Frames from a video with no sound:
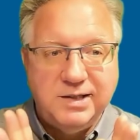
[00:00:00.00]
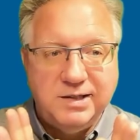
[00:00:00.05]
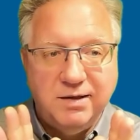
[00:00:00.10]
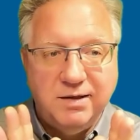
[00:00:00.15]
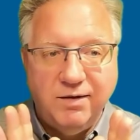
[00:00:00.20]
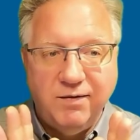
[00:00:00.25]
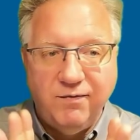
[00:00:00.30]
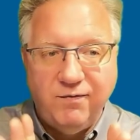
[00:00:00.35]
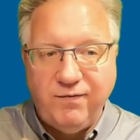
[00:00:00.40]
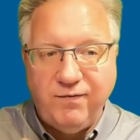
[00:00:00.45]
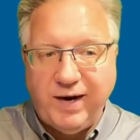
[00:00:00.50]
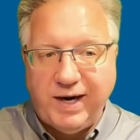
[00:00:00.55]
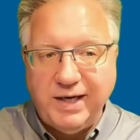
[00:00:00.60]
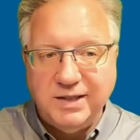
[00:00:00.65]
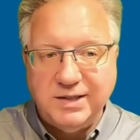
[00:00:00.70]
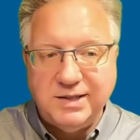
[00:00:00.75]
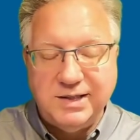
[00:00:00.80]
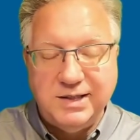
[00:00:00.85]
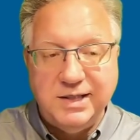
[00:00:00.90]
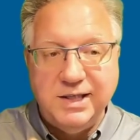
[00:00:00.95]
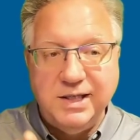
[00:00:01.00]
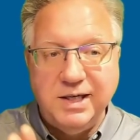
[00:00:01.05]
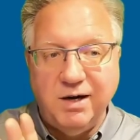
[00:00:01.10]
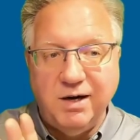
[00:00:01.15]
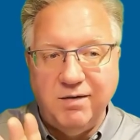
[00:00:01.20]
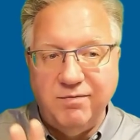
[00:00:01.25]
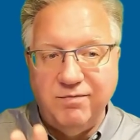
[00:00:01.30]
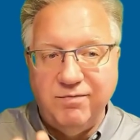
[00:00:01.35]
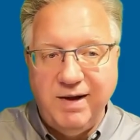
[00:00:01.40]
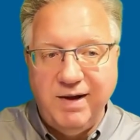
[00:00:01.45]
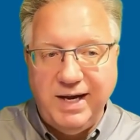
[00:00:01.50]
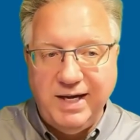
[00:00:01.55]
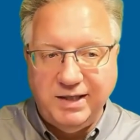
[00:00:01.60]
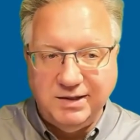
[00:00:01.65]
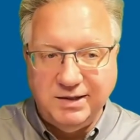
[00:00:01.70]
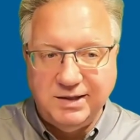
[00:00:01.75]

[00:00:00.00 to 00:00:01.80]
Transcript: fancy event.